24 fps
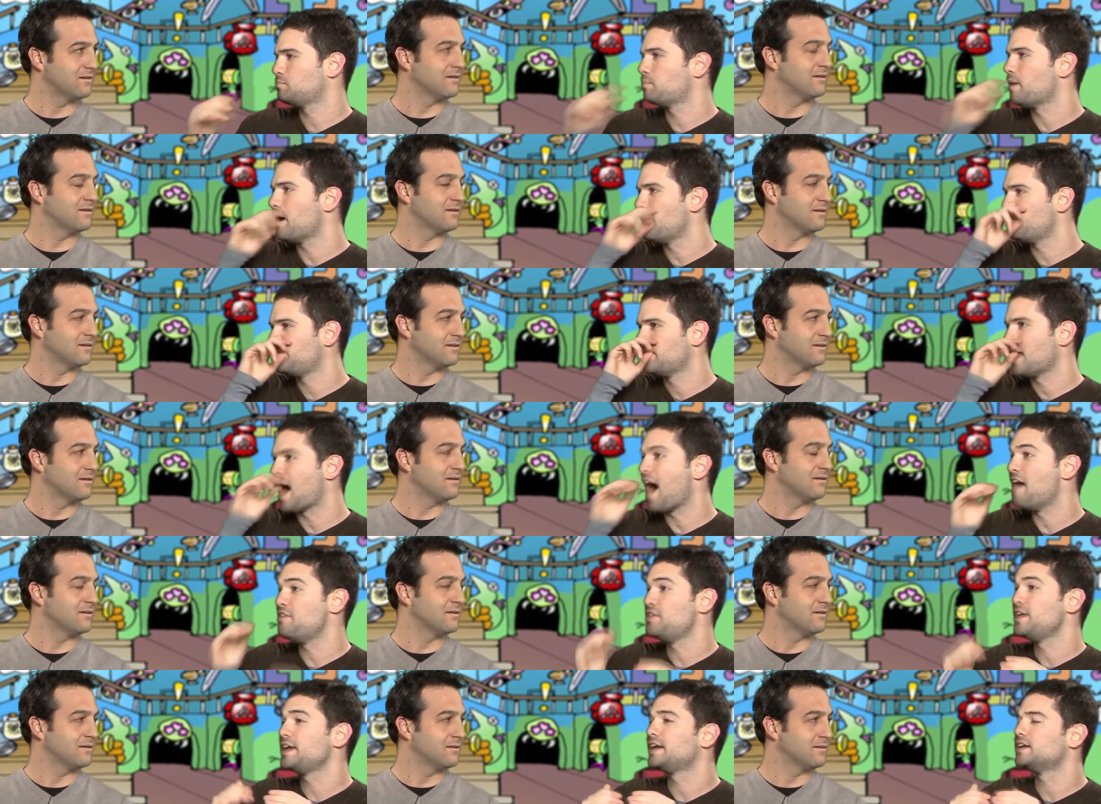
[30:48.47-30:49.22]
Speaker 1: but
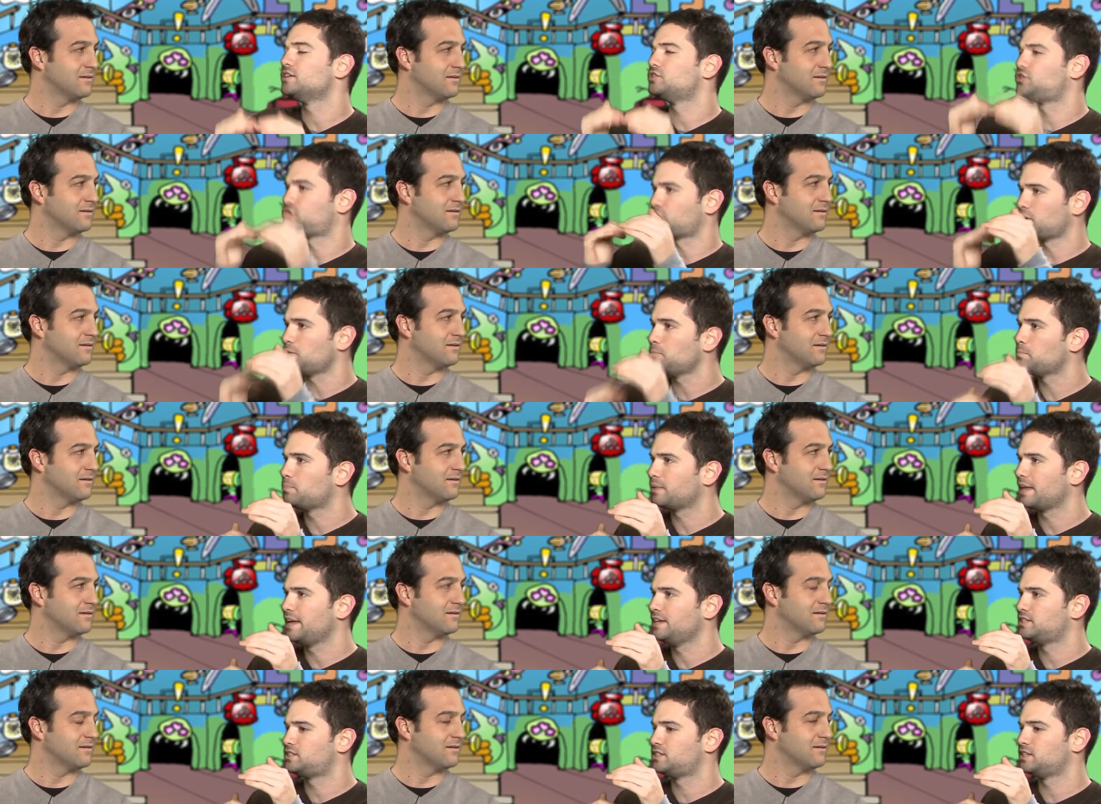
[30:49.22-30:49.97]
I think certain
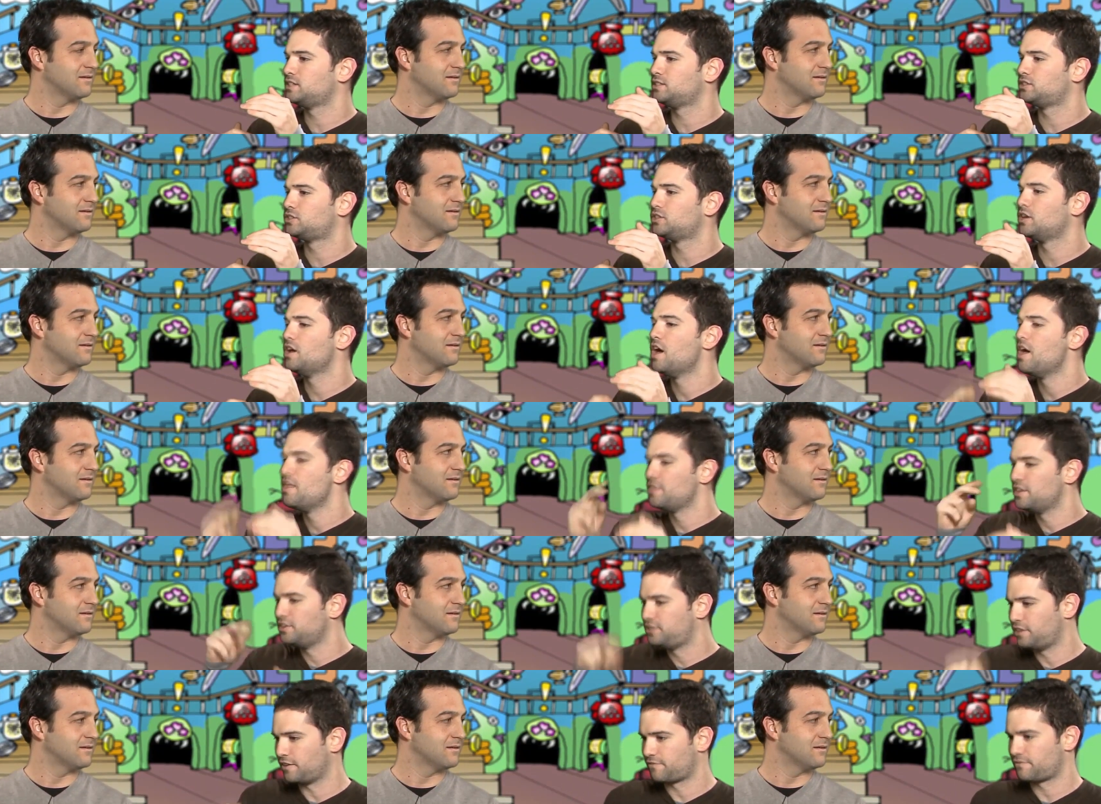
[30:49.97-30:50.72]
places
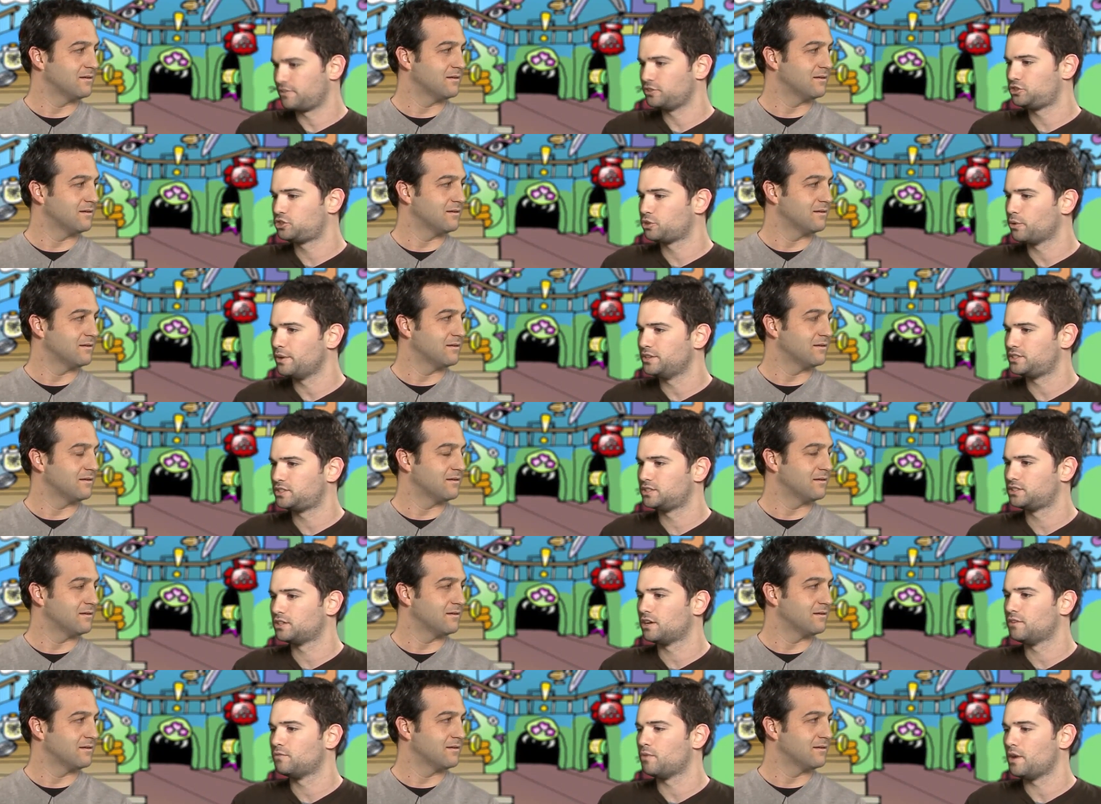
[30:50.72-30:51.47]
the different
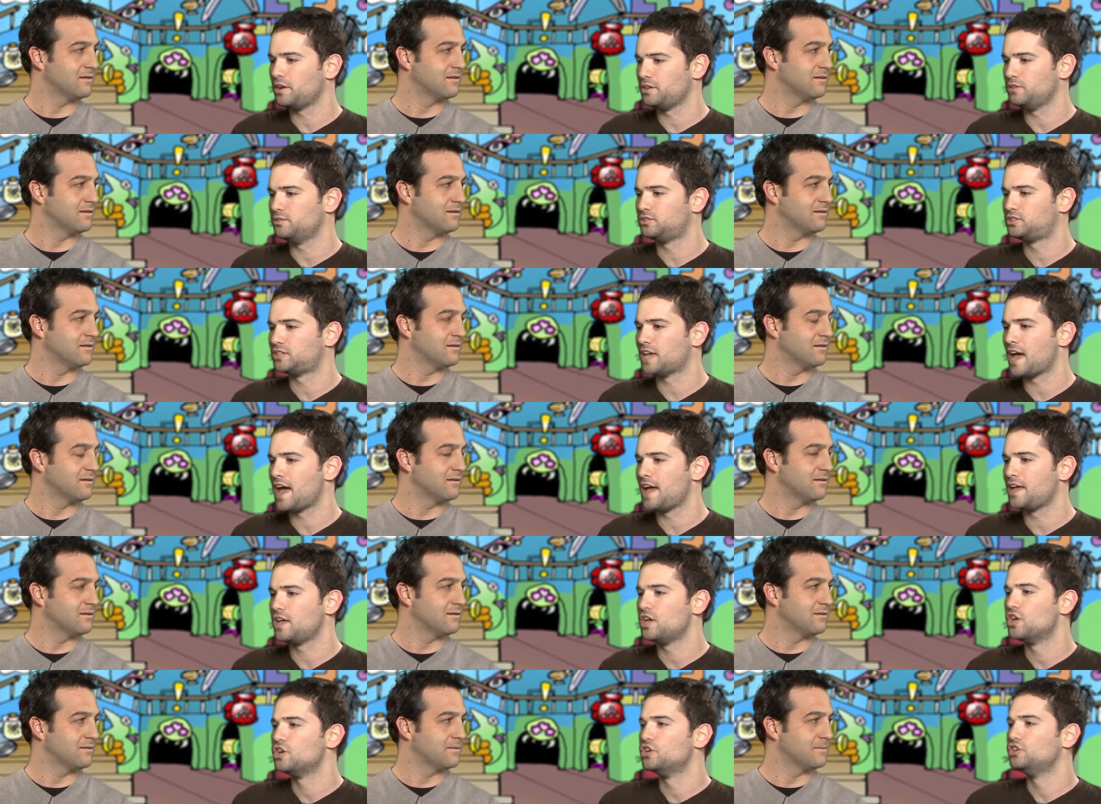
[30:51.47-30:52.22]
choices of what you
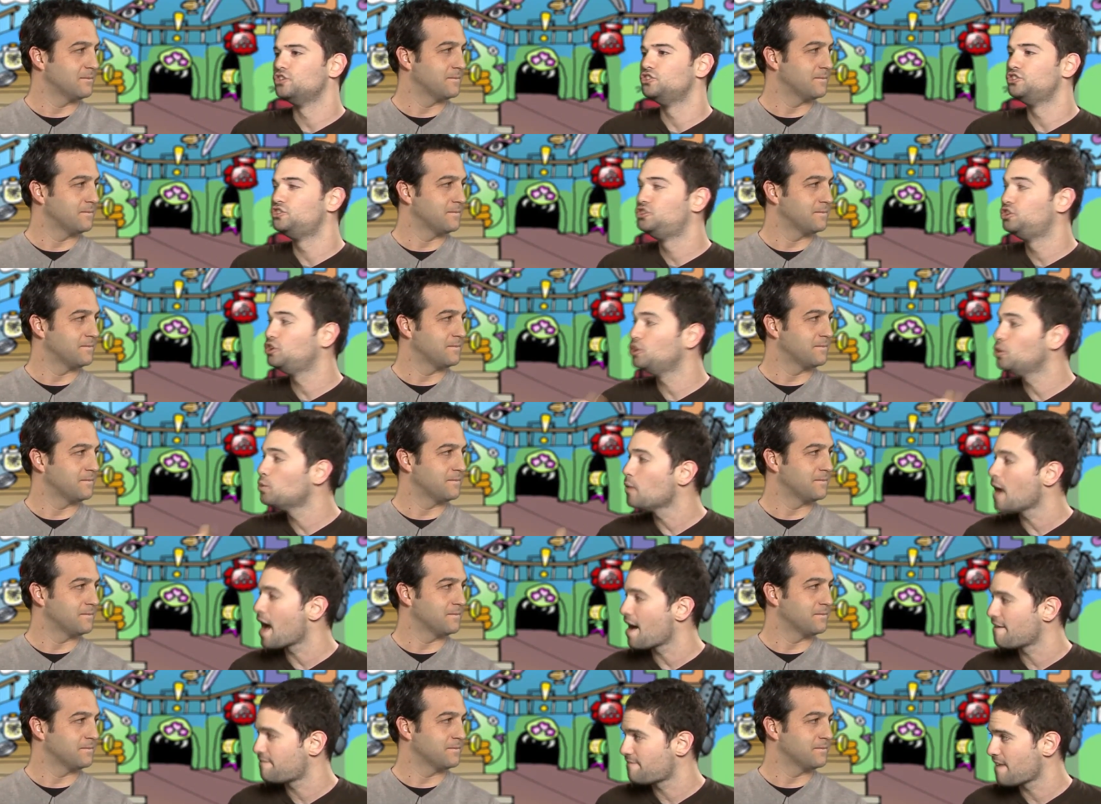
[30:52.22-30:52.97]
say
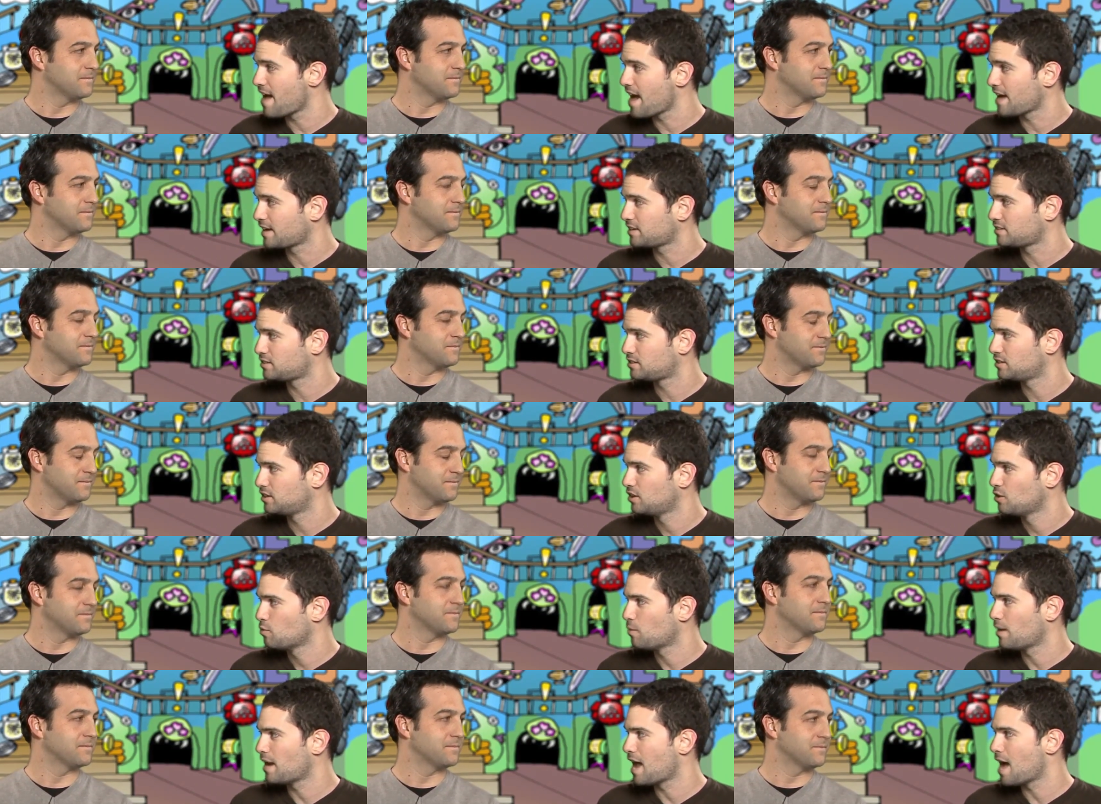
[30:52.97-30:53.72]
do affect
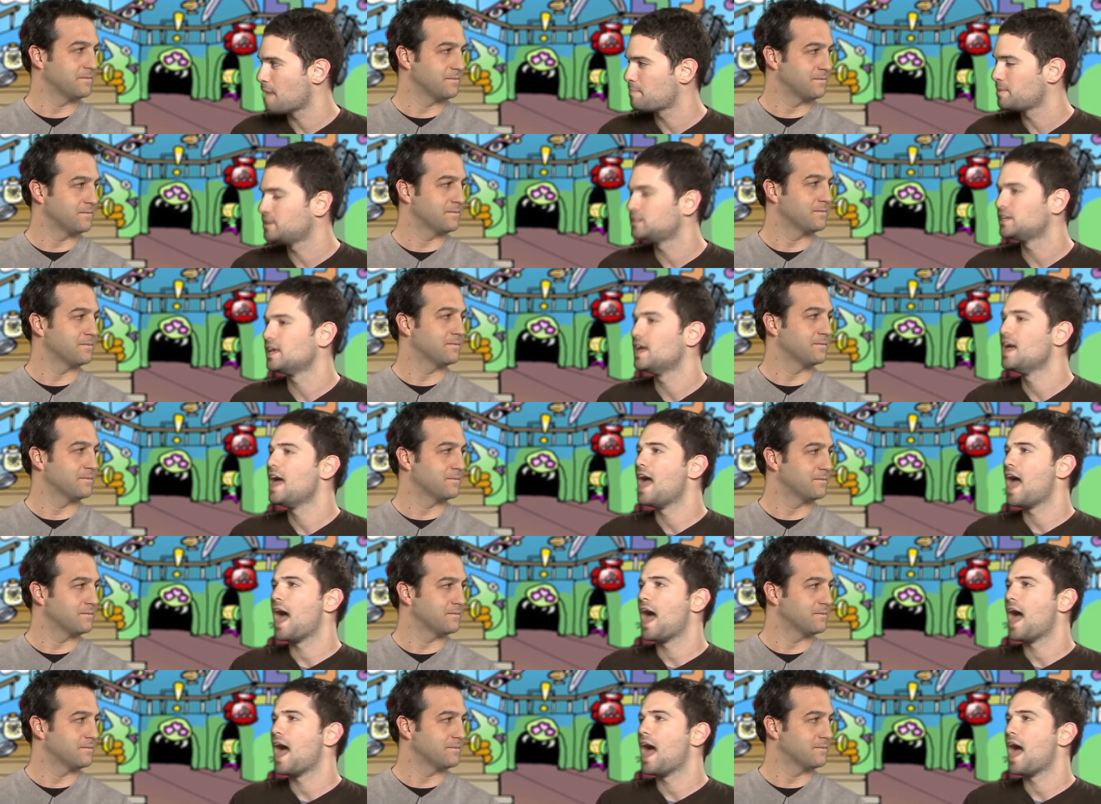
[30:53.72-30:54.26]
right. what happens